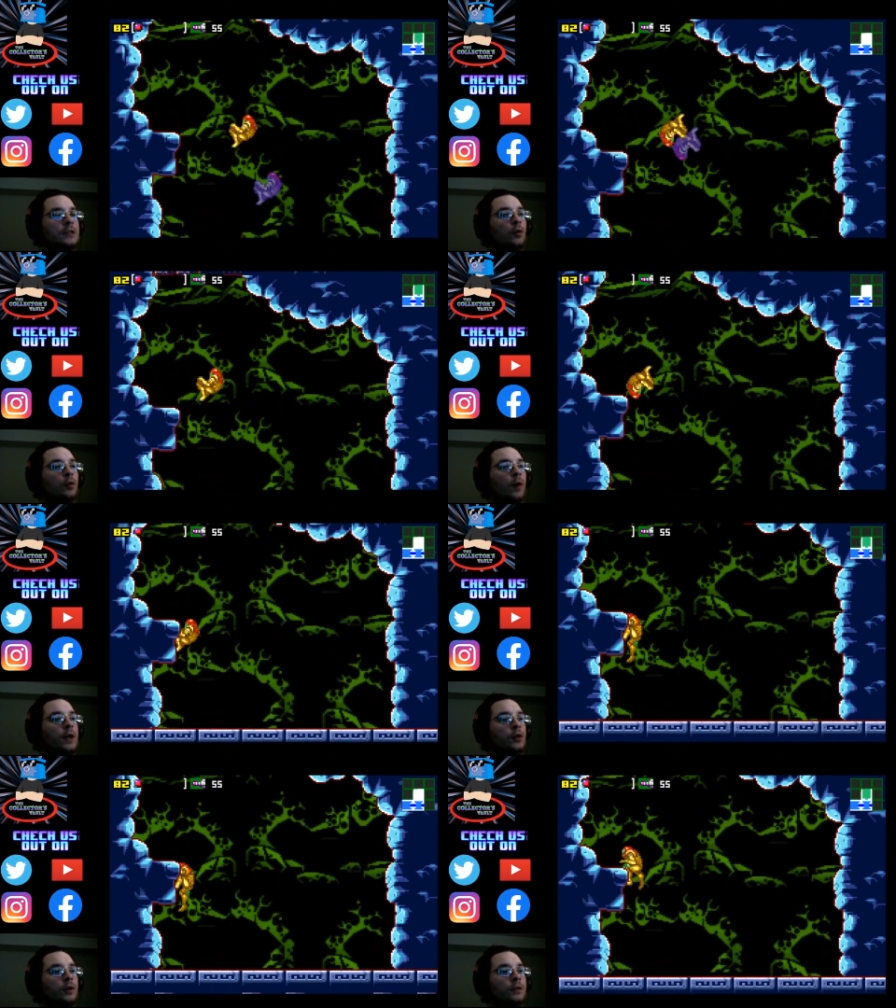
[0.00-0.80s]
a way
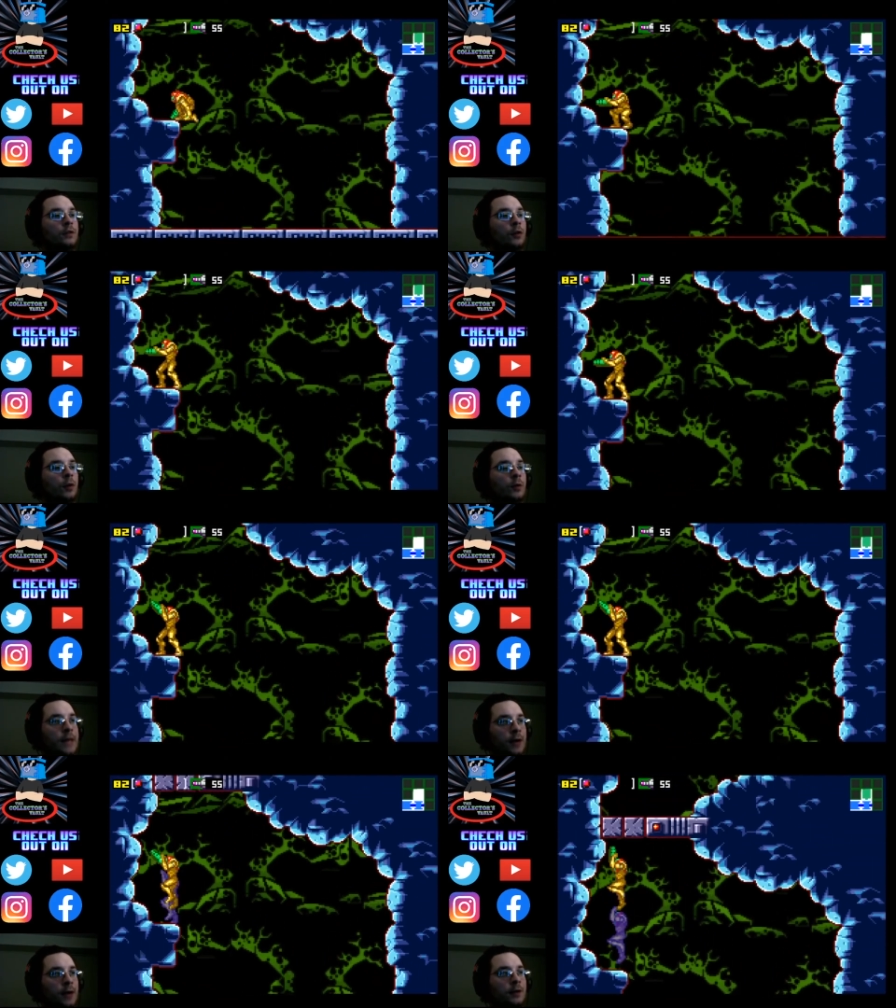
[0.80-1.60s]
you can do it
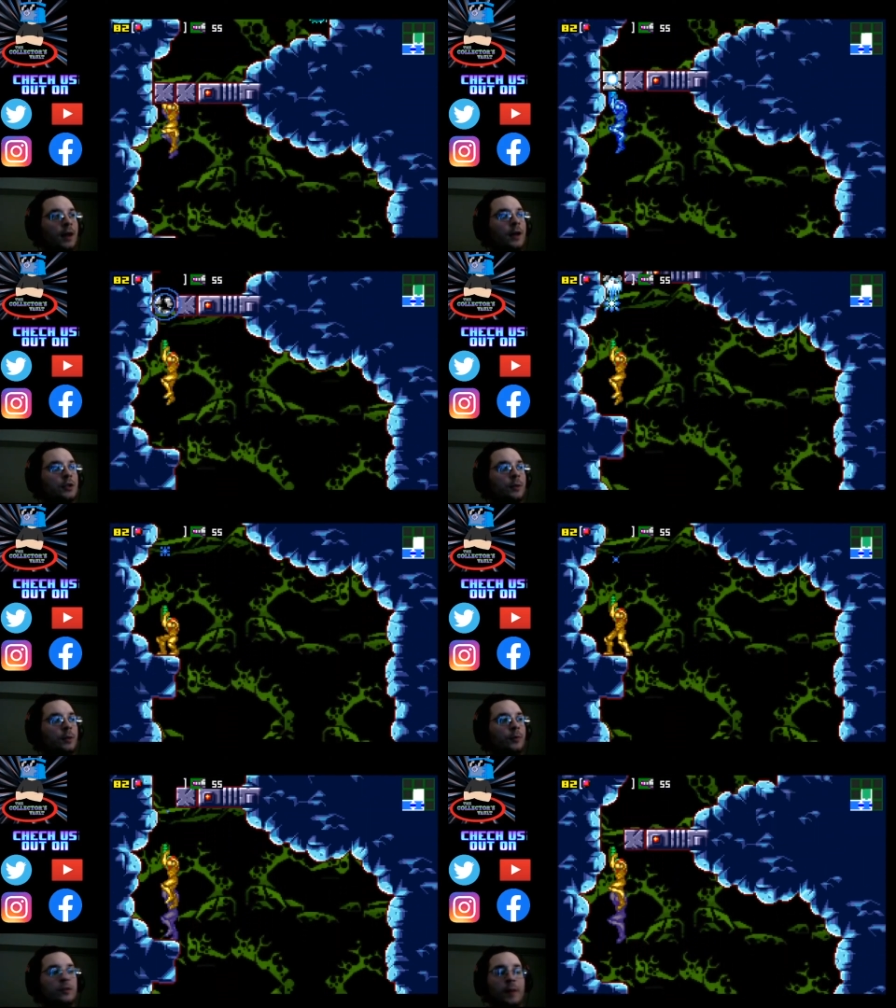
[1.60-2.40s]
without the high jump
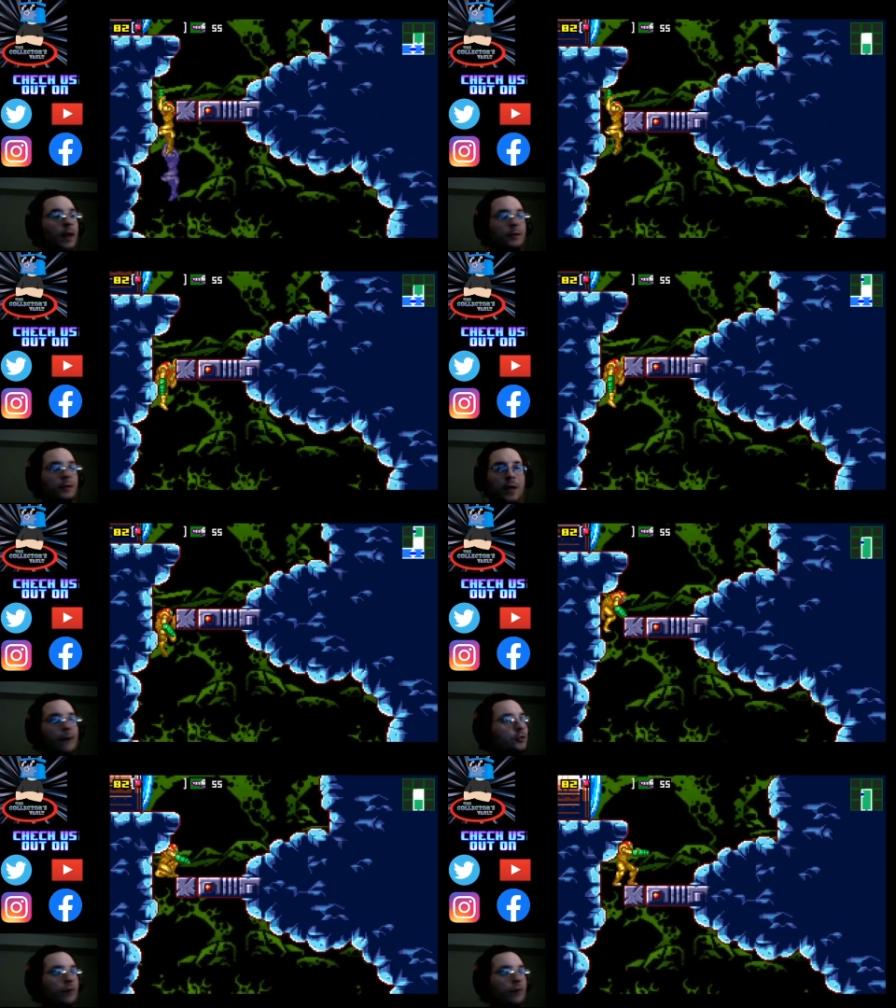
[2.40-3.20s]
boots, but
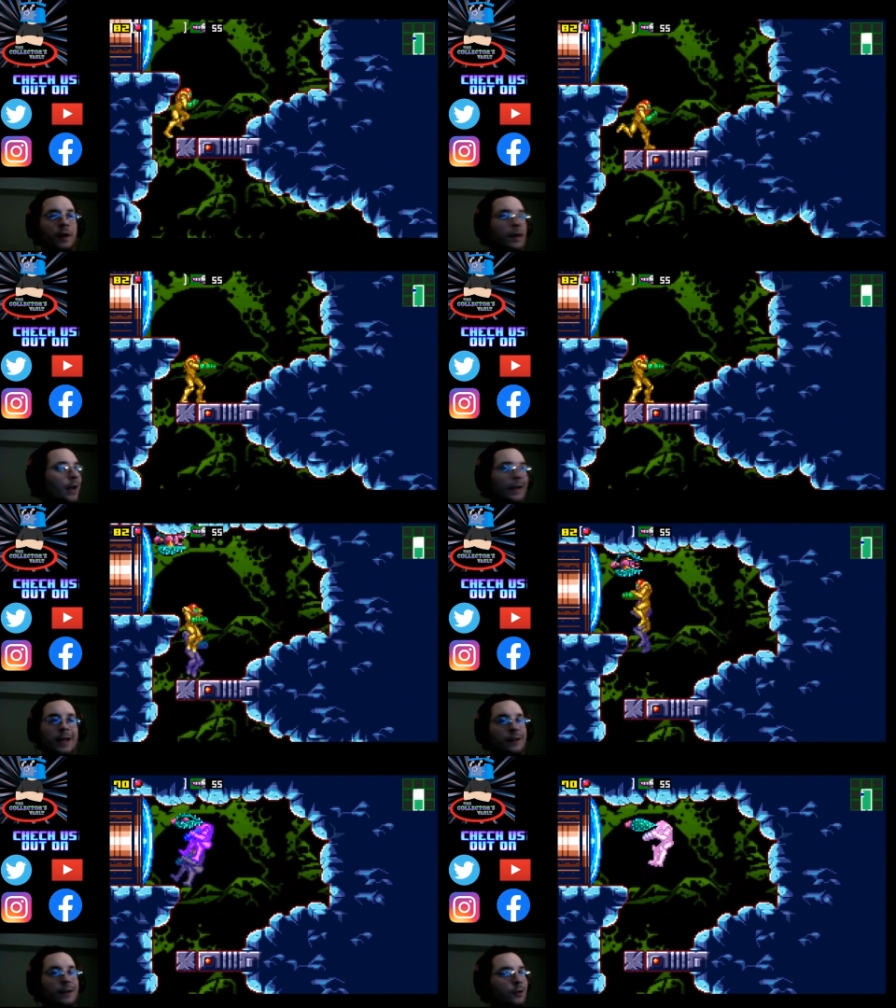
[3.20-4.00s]
I've tried it and I
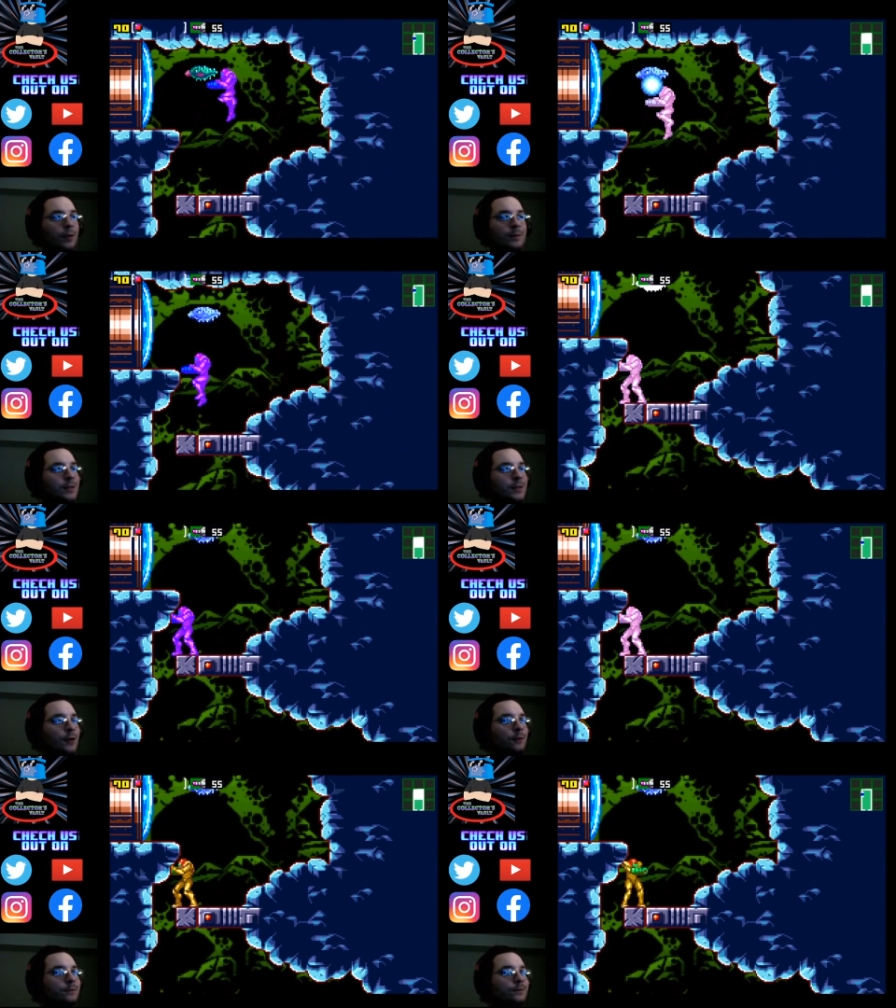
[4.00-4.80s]
can't do it.
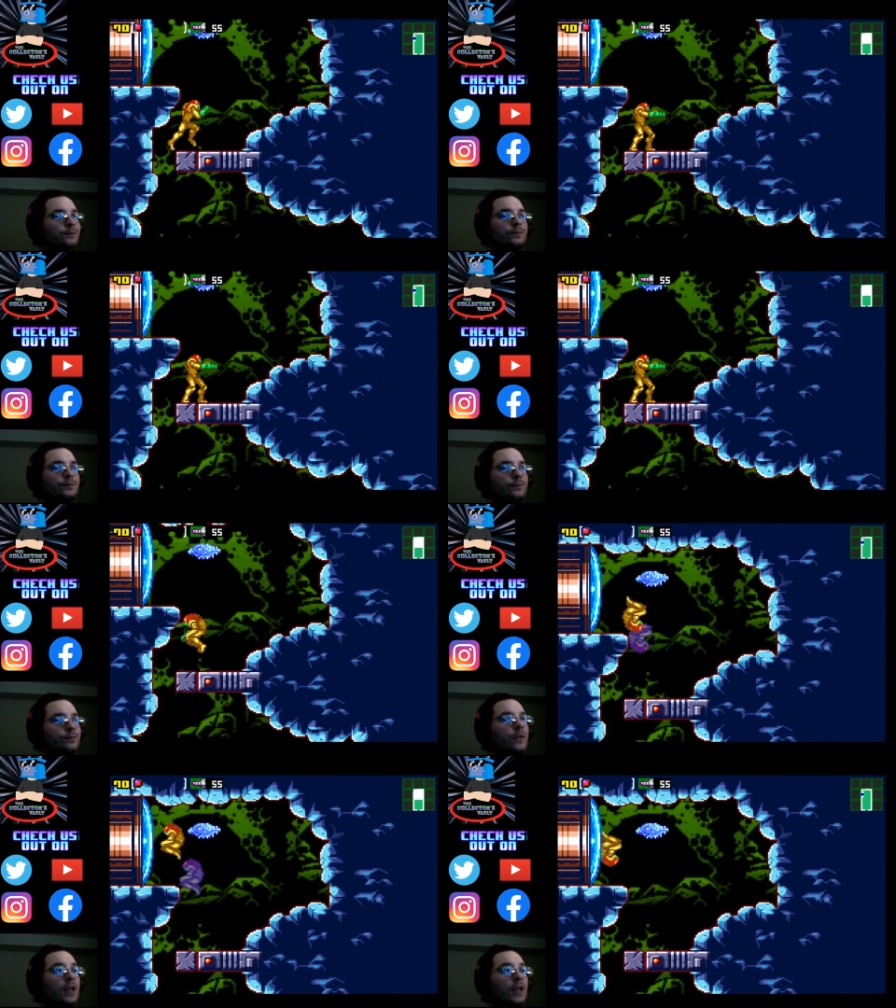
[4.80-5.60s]
So
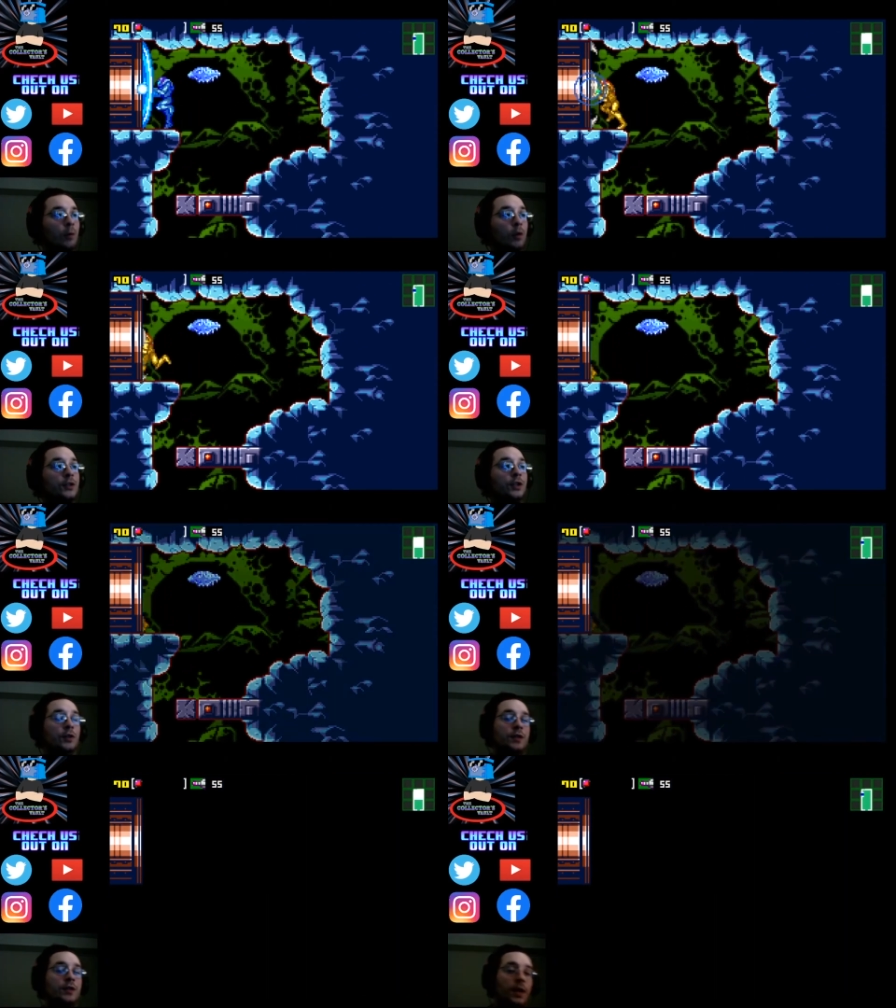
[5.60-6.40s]
they want you to
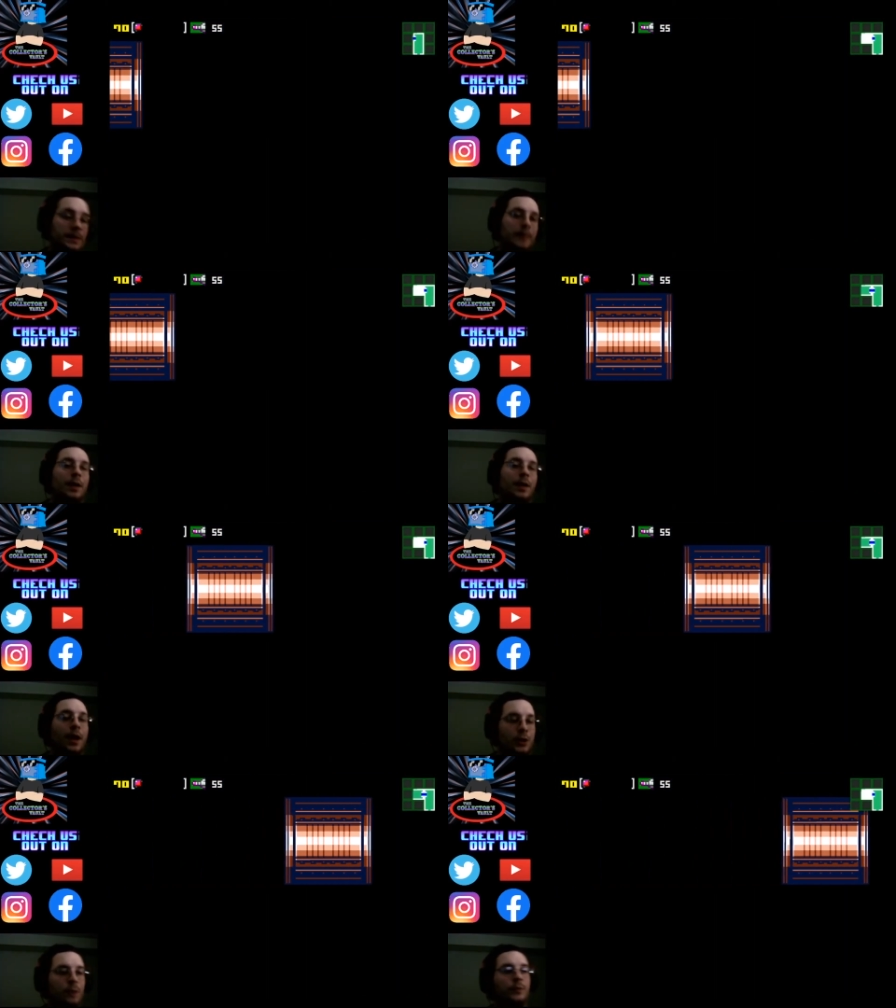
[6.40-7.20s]
use the ice beam and the high
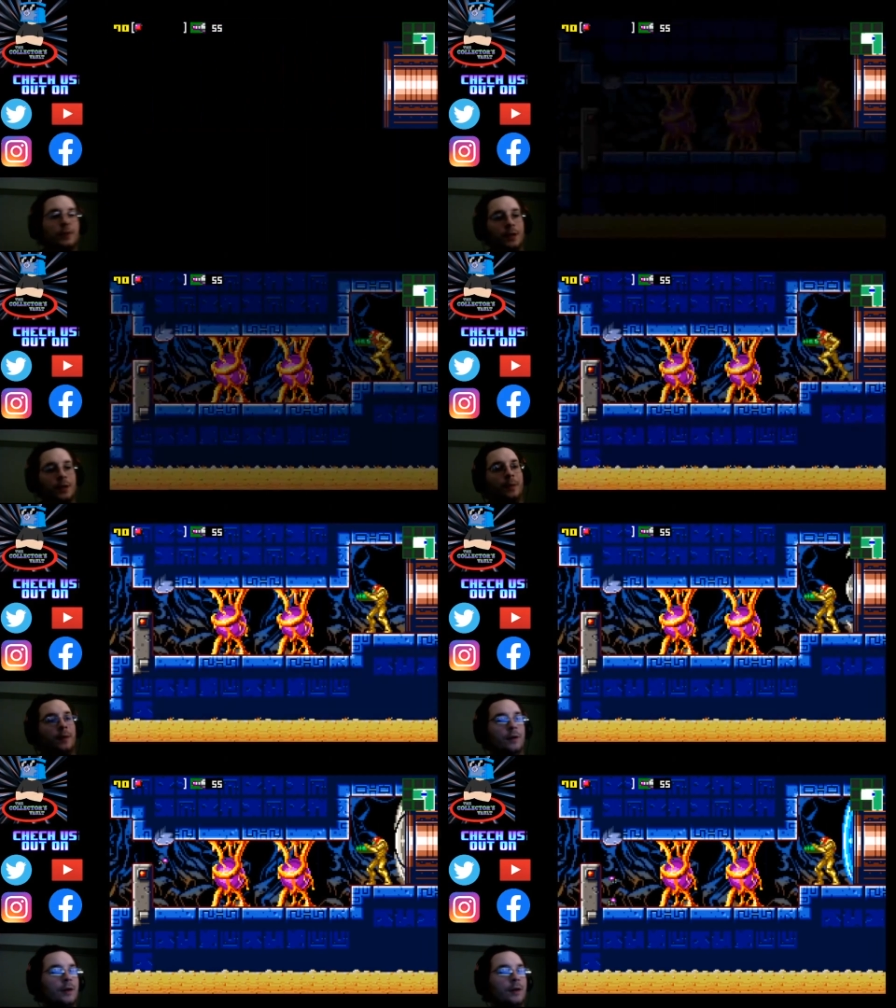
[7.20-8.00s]
jump boots to get up here.